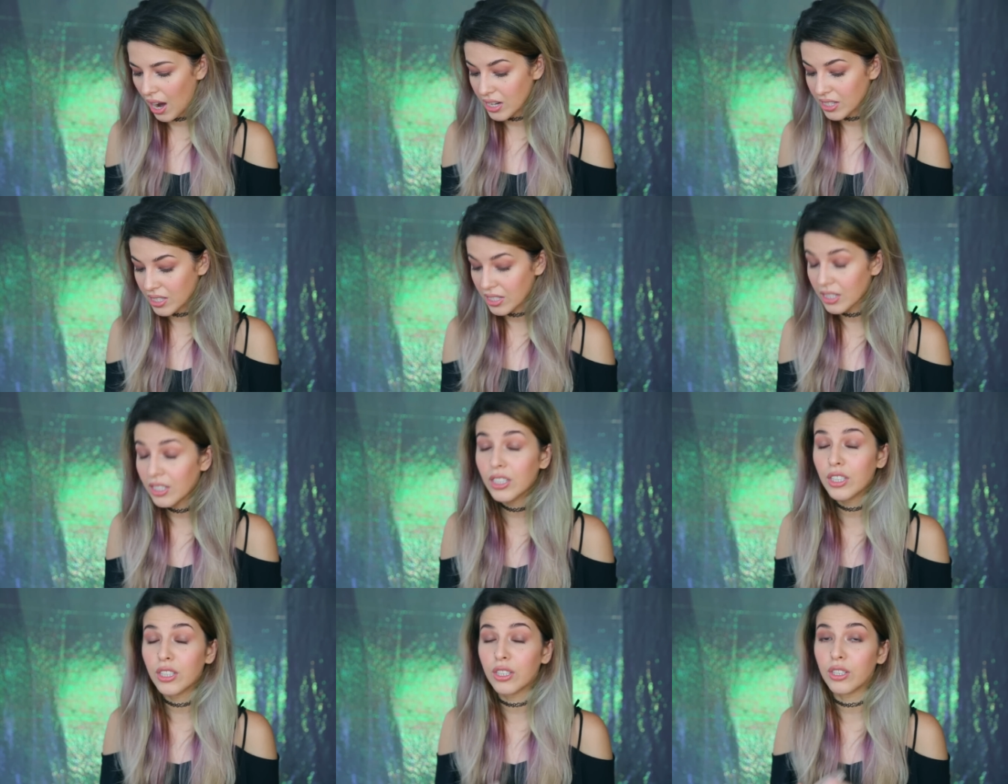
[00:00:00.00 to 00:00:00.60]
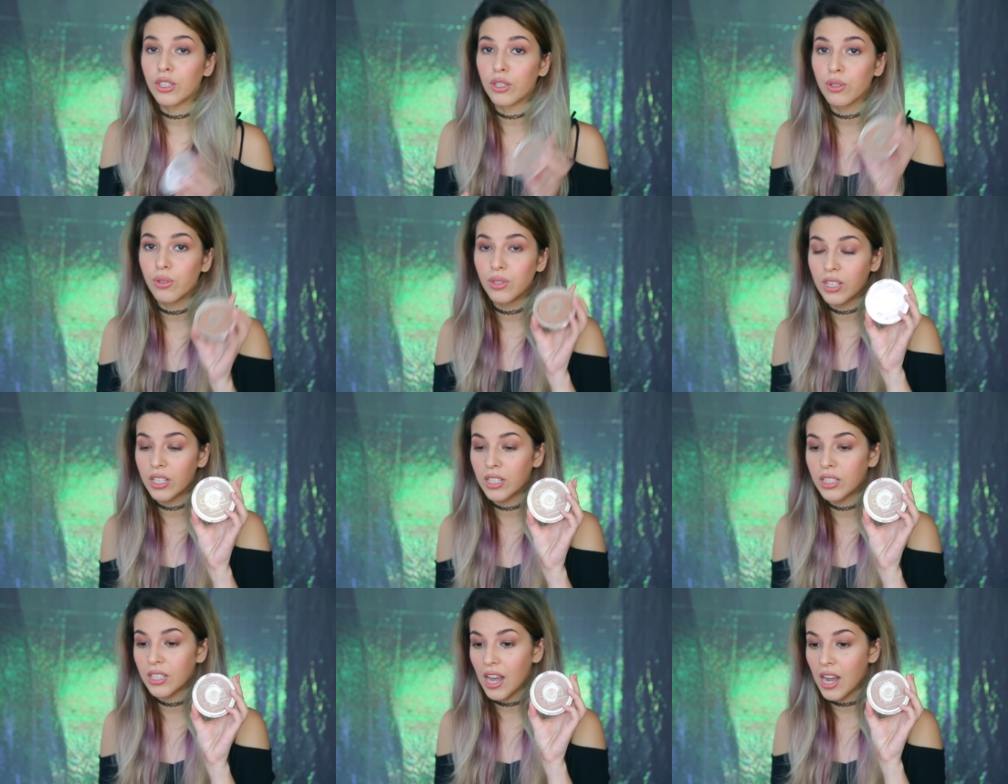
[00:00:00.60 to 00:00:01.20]
I still use
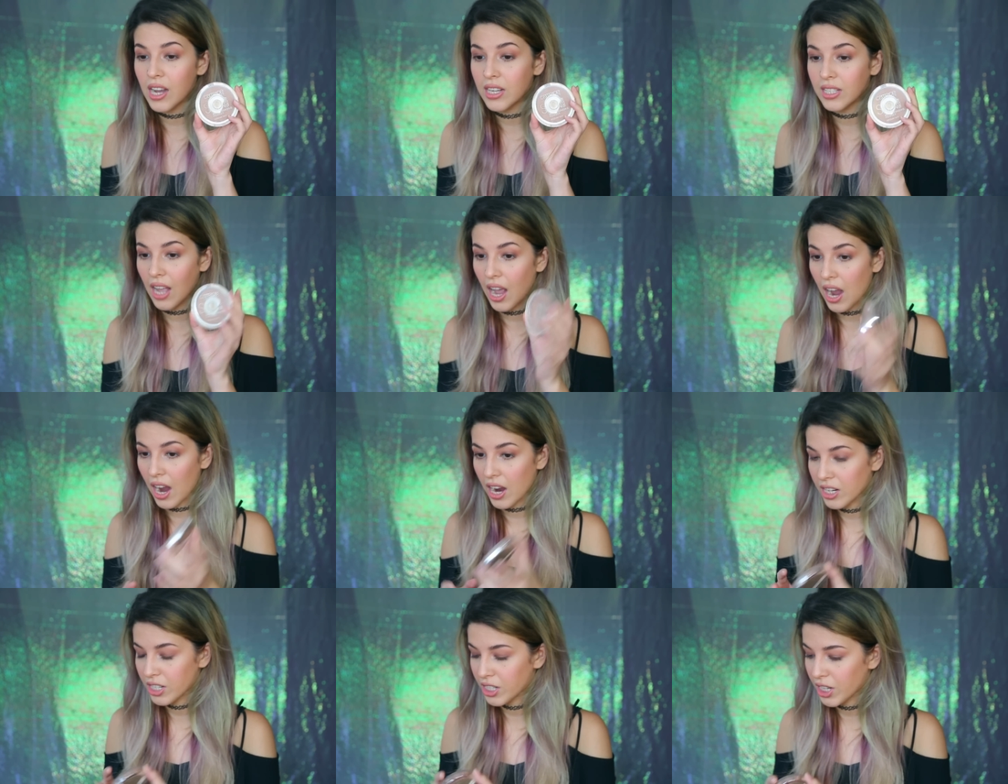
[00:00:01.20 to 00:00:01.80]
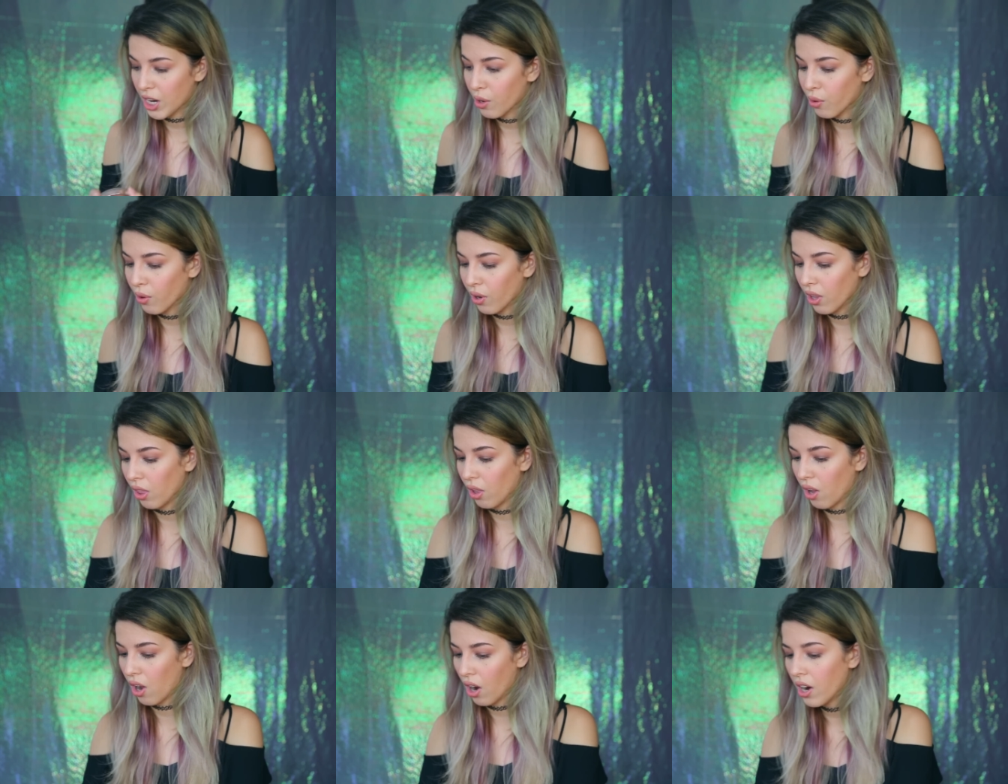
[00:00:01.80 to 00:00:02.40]
this as eyeshadow a
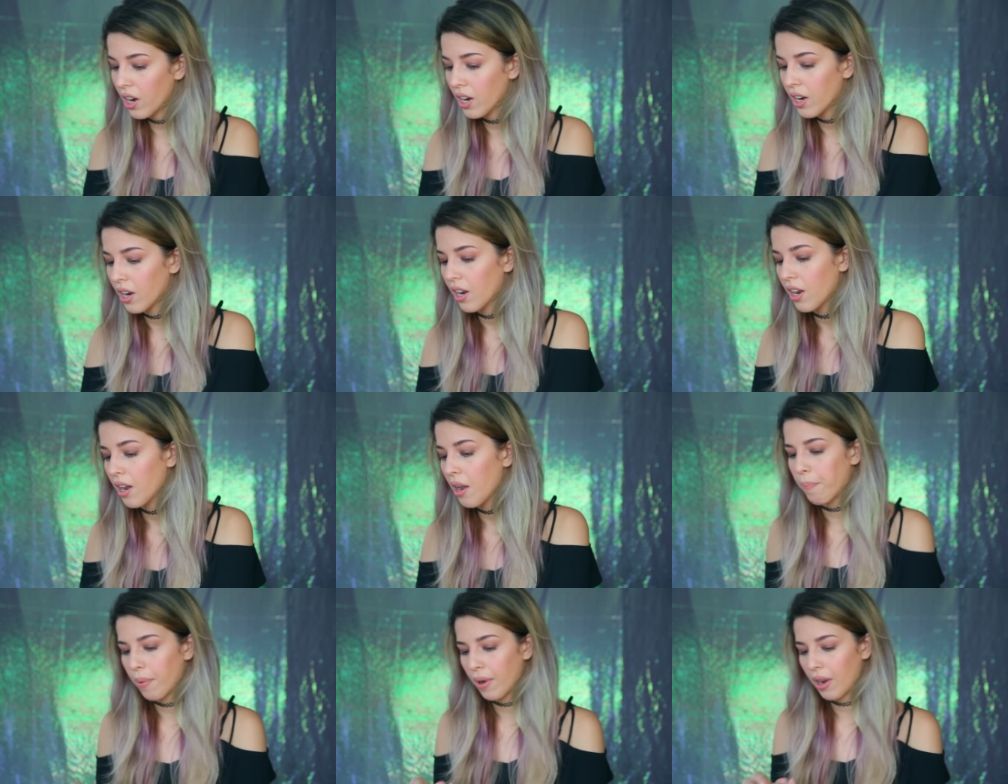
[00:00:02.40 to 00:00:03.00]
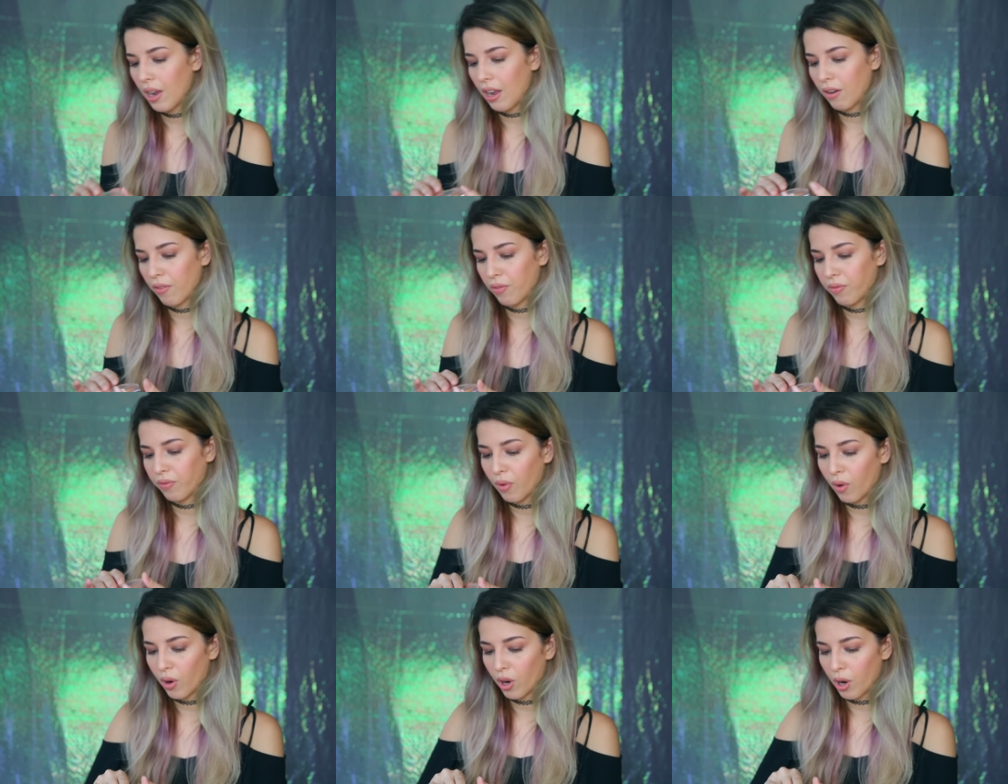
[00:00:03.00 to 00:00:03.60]
lot, but
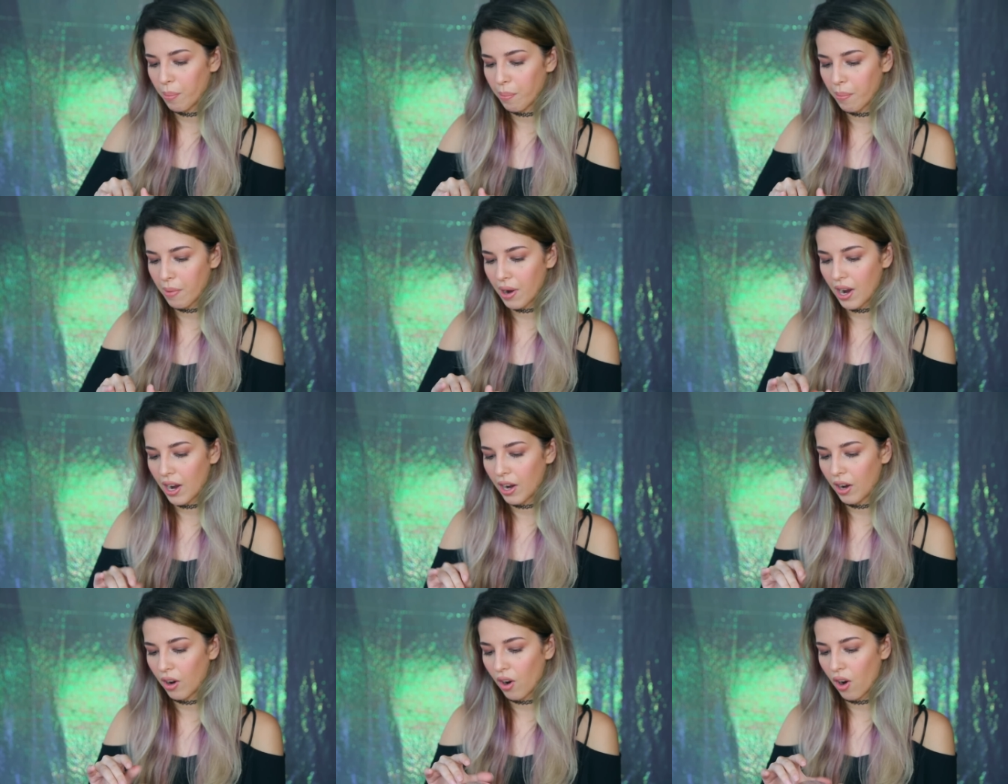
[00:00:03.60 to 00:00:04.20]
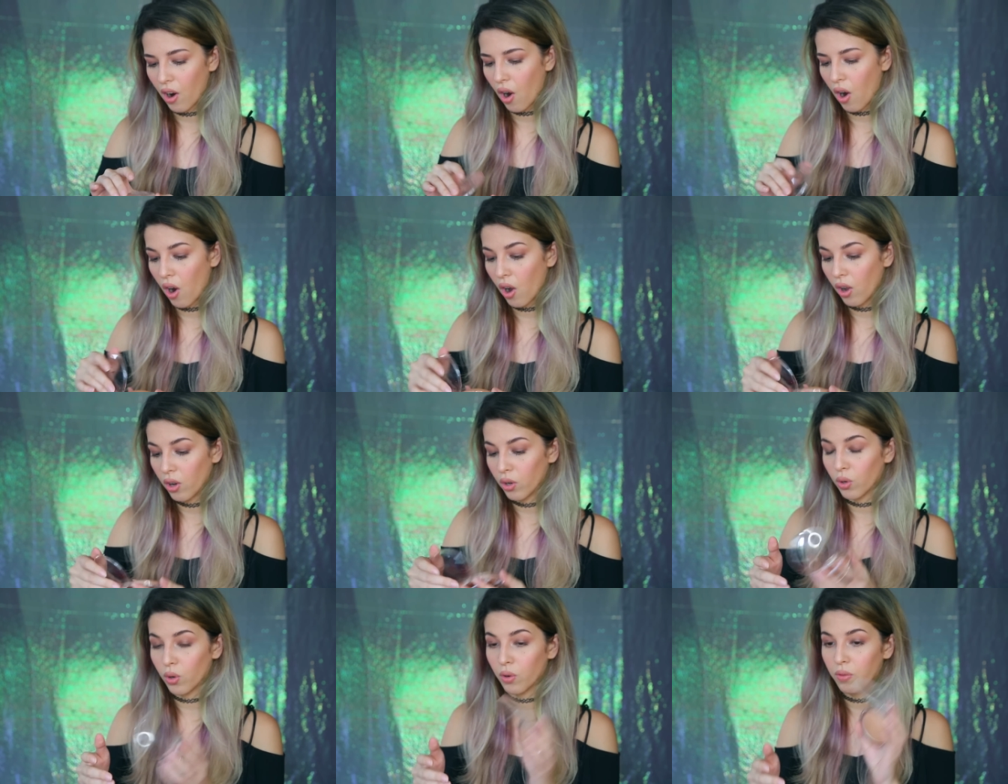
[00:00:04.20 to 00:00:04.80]
for my
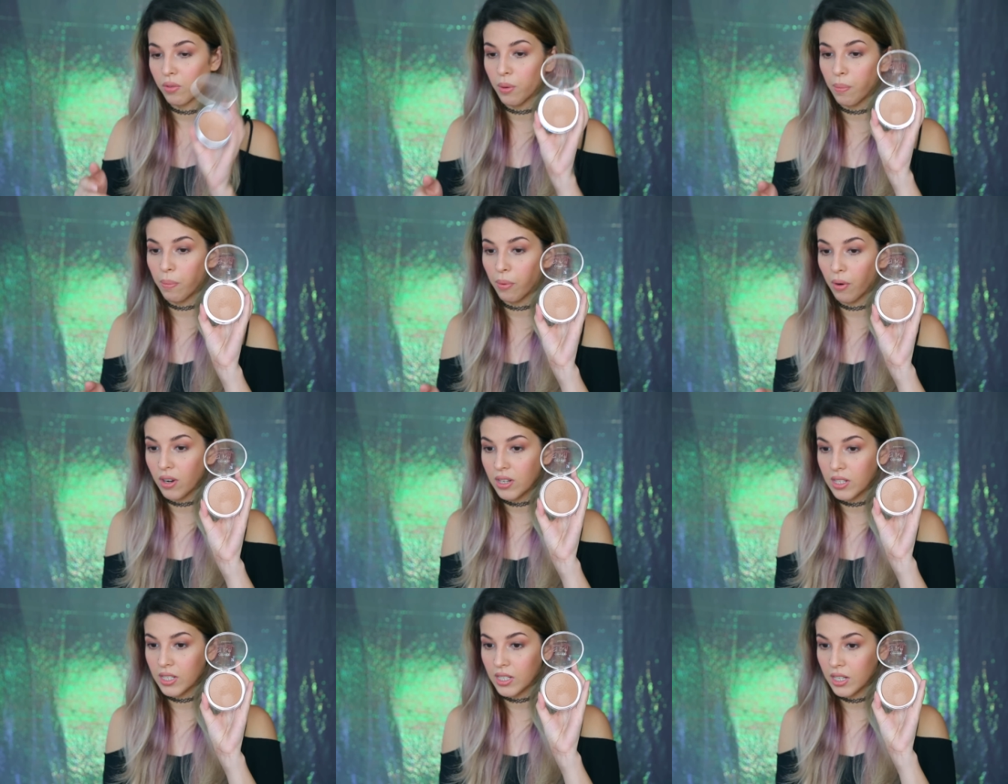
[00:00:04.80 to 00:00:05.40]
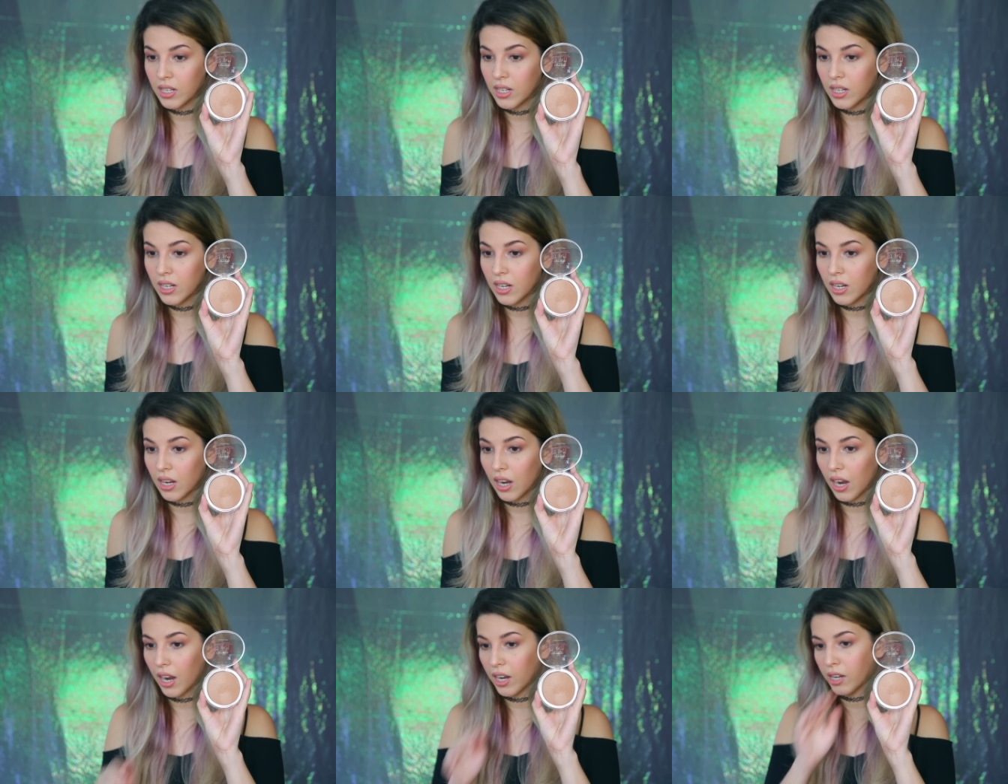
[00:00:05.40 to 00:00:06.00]
all over bronzer
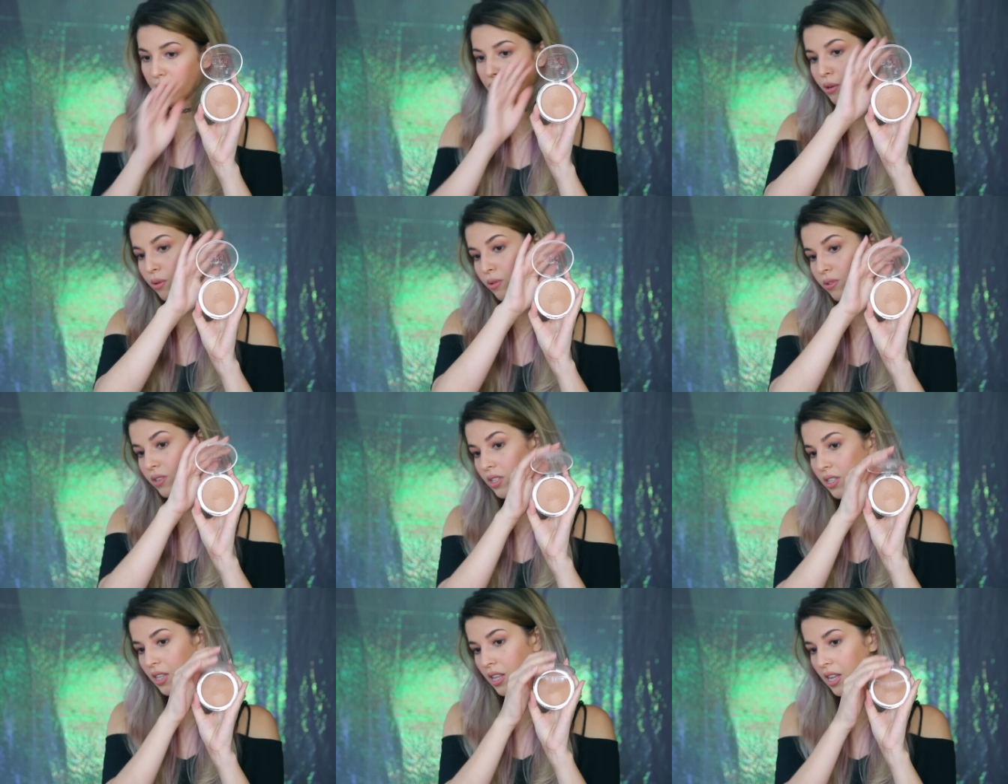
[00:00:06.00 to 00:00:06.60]
I use